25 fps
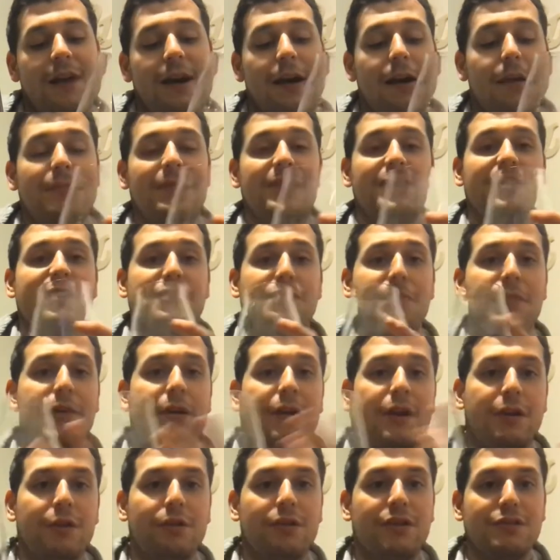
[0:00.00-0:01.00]
Um, this is
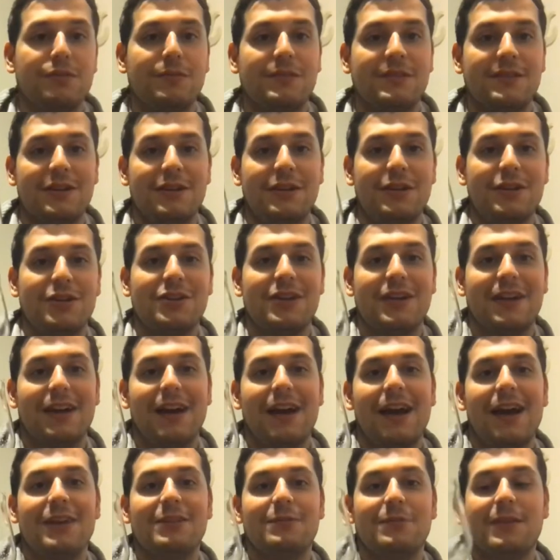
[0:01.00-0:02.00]
Merry Christmas edition,
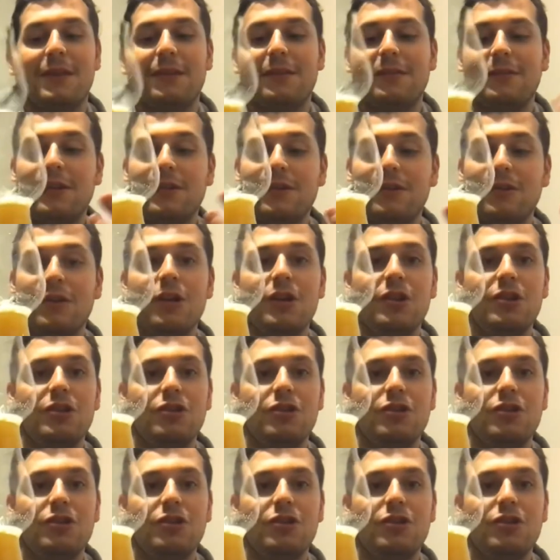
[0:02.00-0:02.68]
guys, with a little